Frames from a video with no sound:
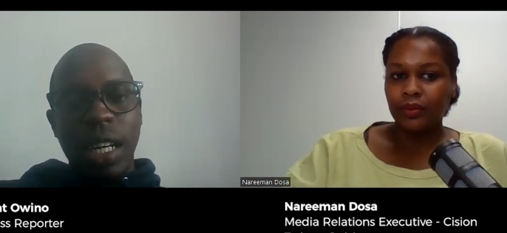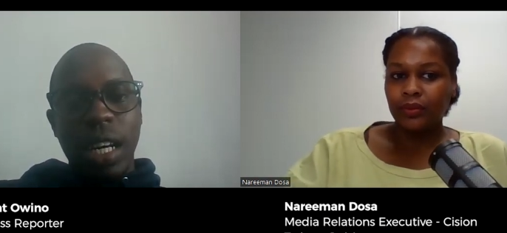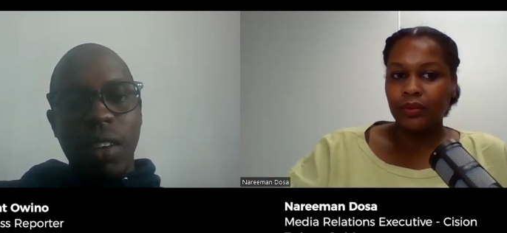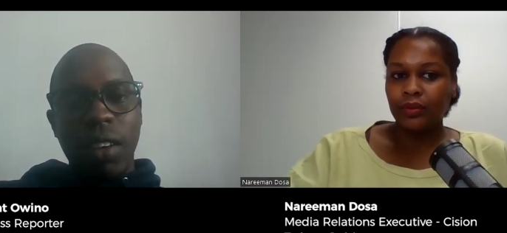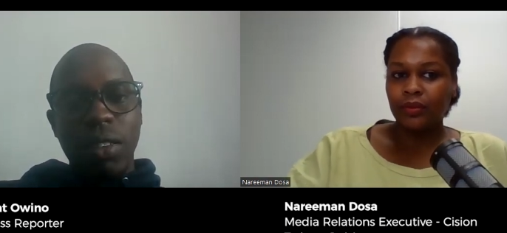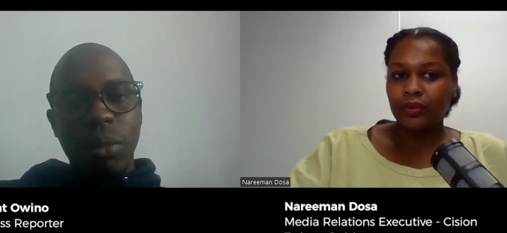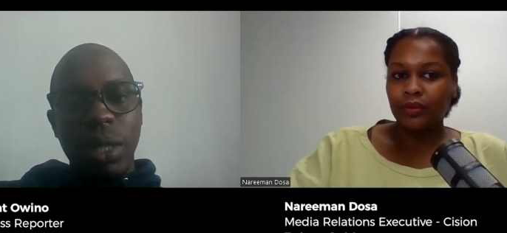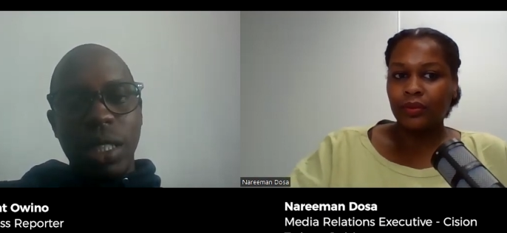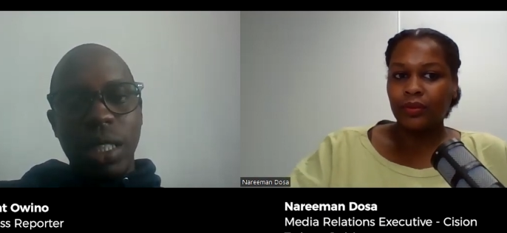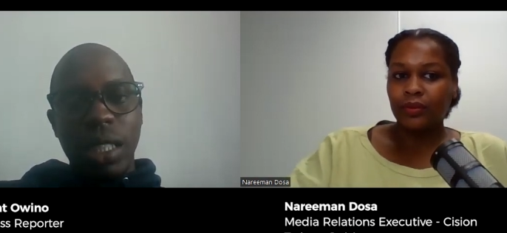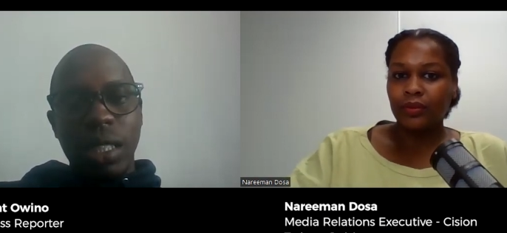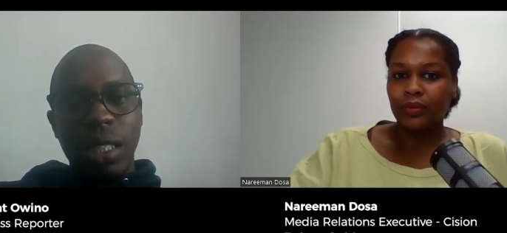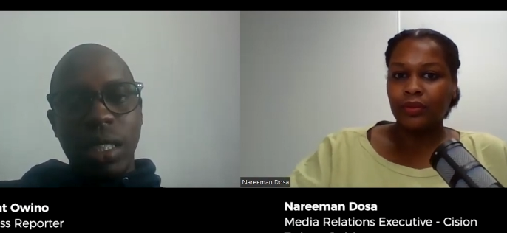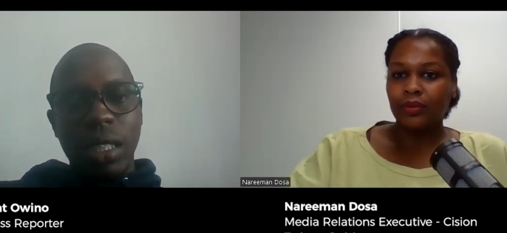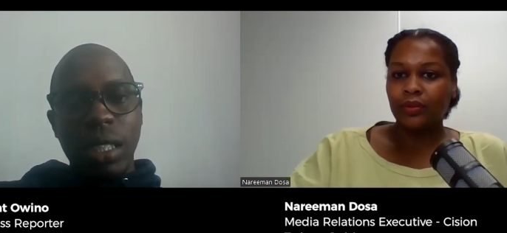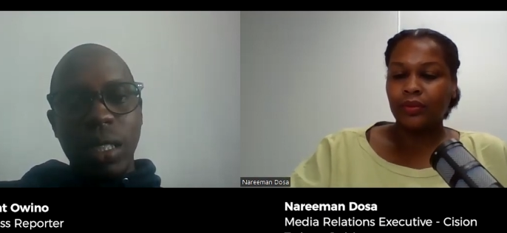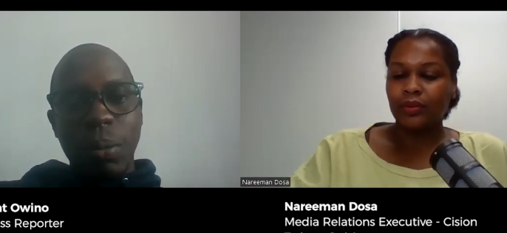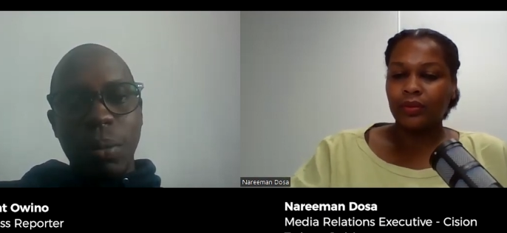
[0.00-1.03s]
Speaker 1: a government
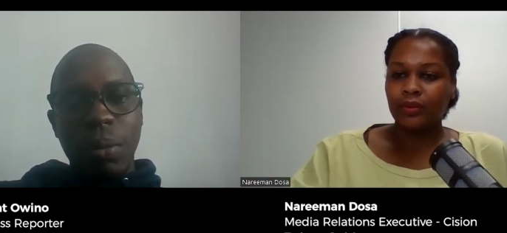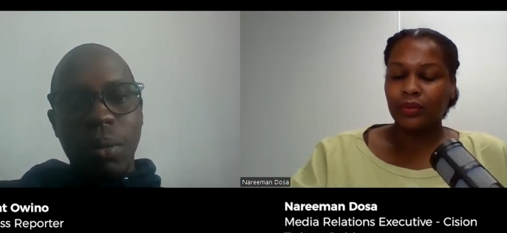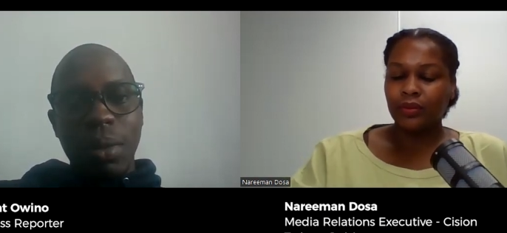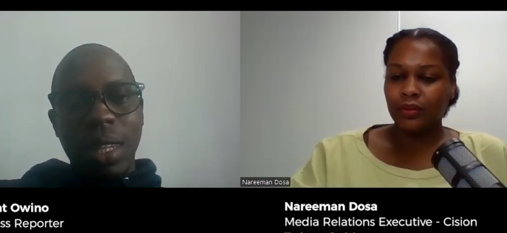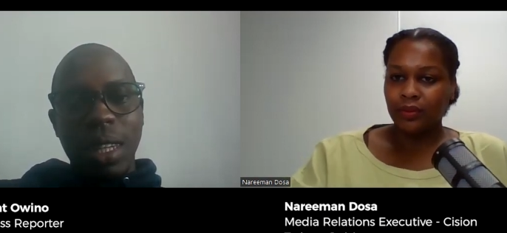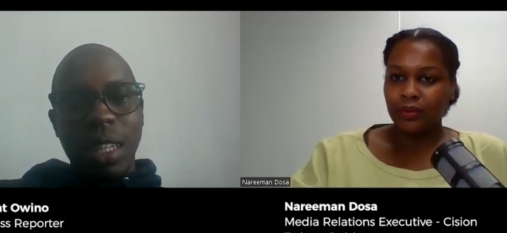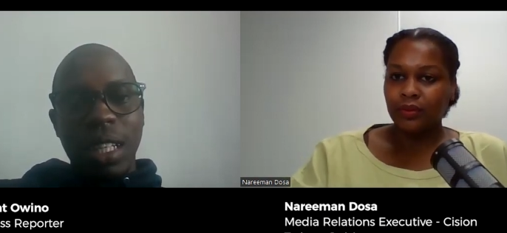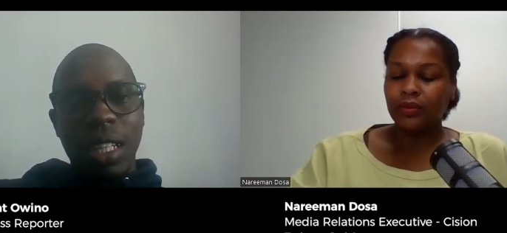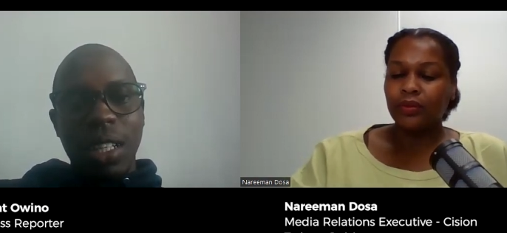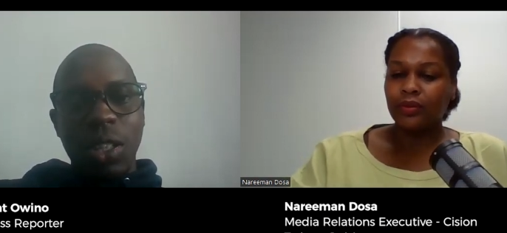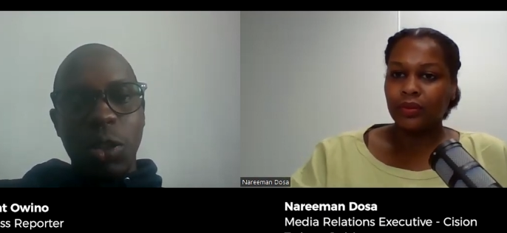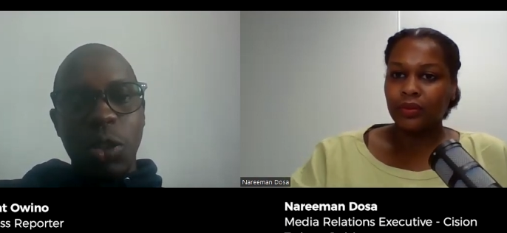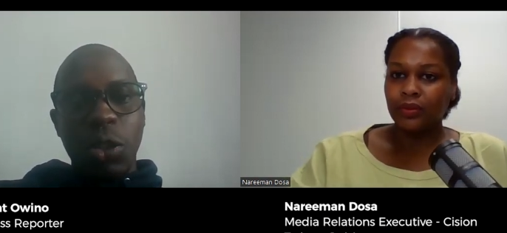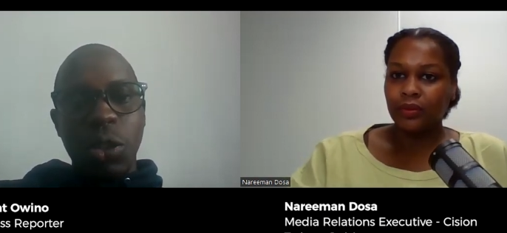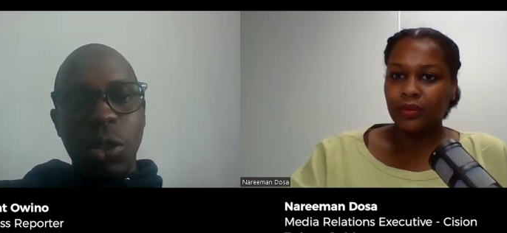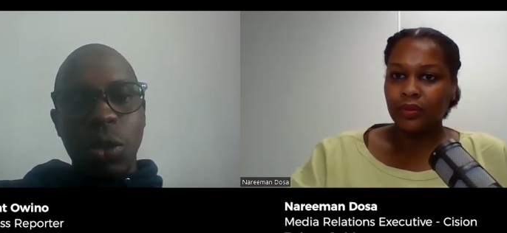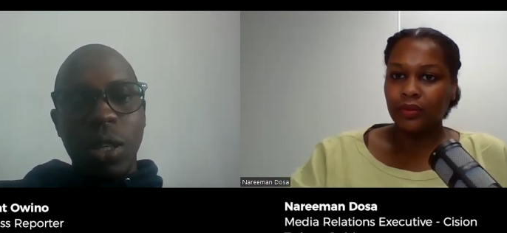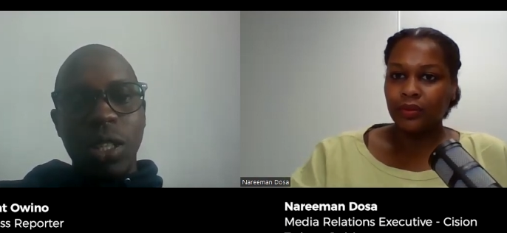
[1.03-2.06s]
entity you don't